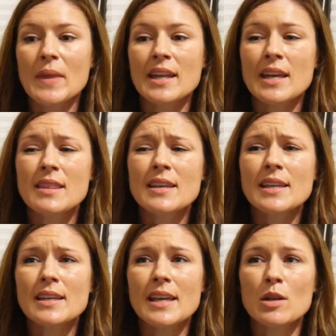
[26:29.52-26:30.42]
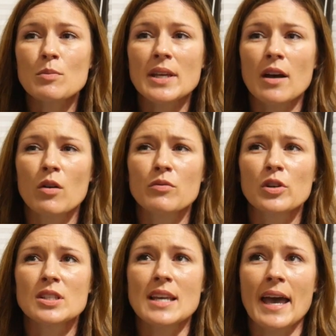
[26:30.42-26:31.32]
And I think it can be
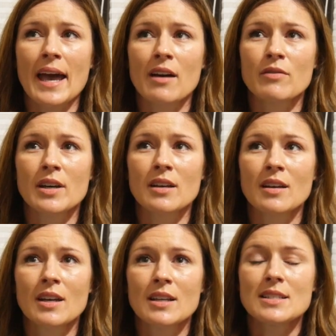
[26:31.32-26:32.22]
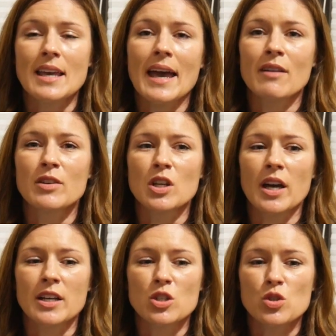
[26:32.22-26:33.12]
helpful to have
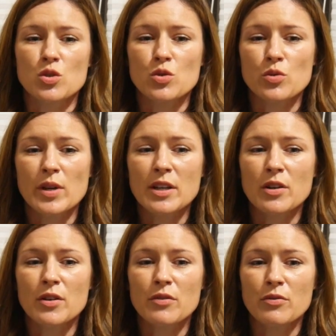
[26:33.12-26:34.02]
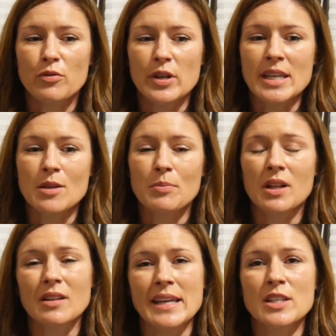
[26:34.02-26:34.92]
a trigger-free
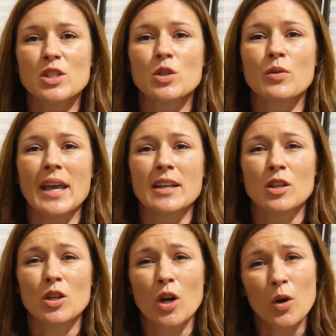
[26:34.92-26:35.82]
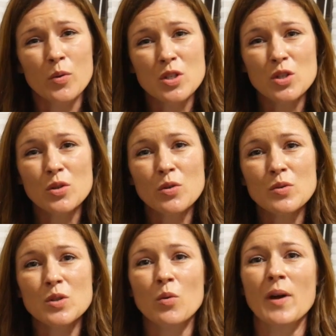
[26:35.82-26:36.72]
place you can go to.
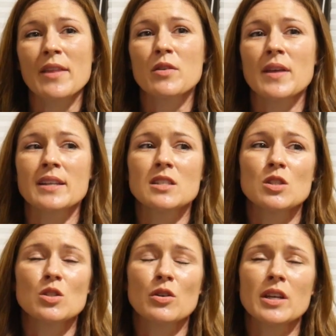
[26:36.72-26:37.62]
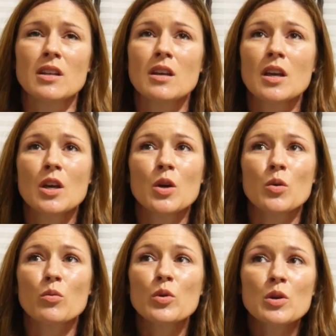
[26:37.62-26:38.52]
So whether that's a certain
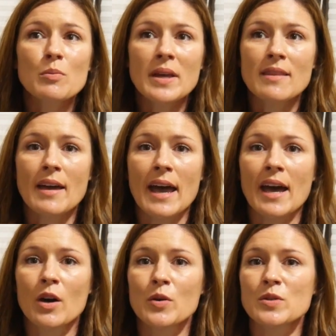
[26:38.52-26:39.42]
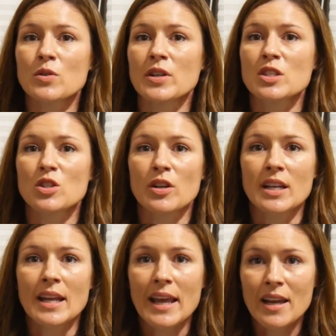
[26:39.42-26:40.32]
room in the house or a
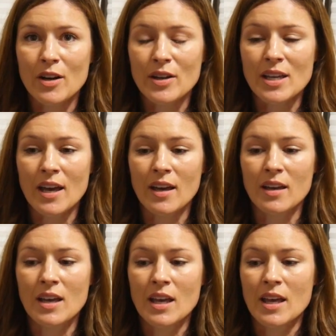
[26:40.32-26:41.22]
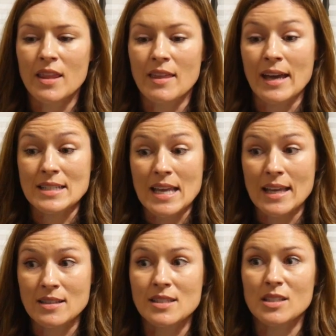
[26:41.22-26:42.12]
certain area that
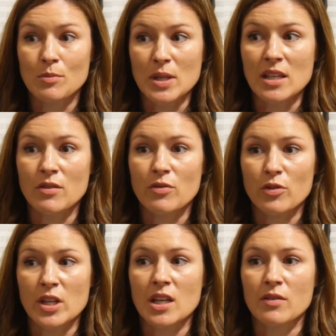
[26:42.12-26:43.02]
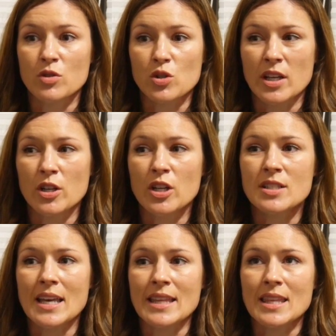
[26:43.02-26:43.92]
tends to be free of
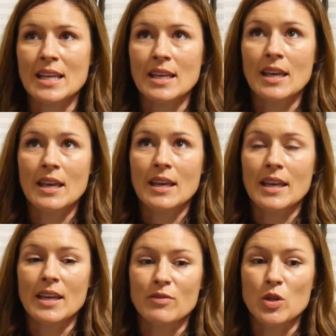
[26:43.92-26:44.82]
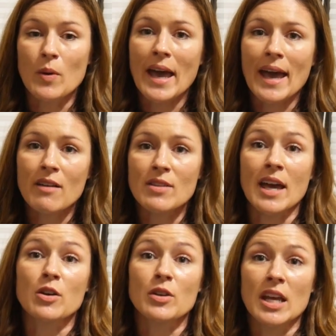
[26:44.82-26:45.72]
triggers, I think if you have
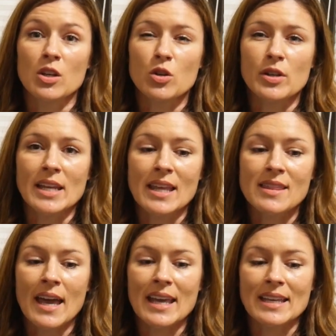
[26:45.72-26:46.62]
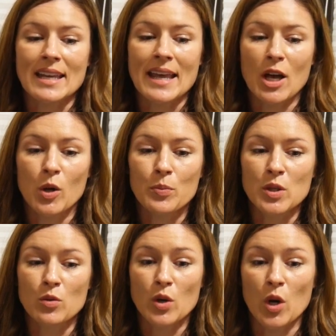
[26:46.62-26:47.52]
that or can create that, it can help
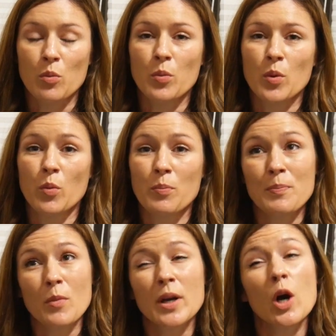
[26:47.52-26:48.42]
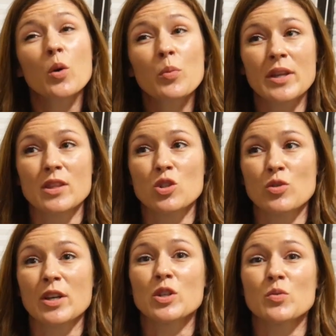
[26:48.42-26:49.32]
you cope with the
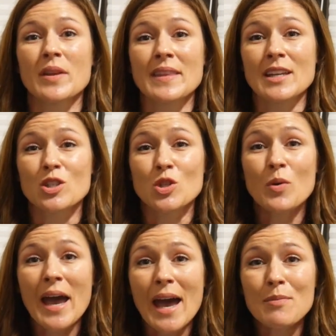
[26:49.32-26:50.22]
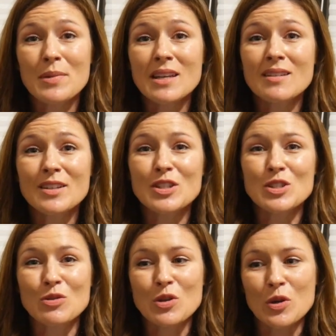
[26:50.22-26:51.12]
triggers when they do happen,
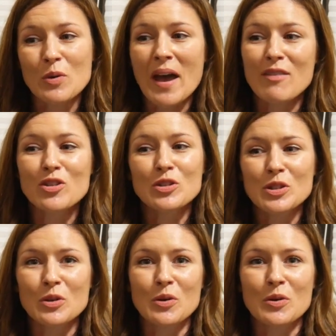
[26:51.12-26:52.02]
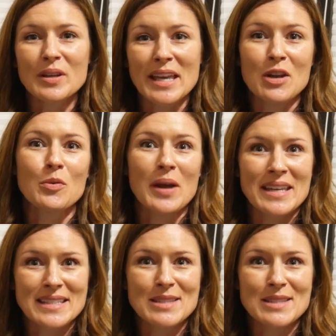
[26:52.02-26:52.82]
because you know you have your little getaway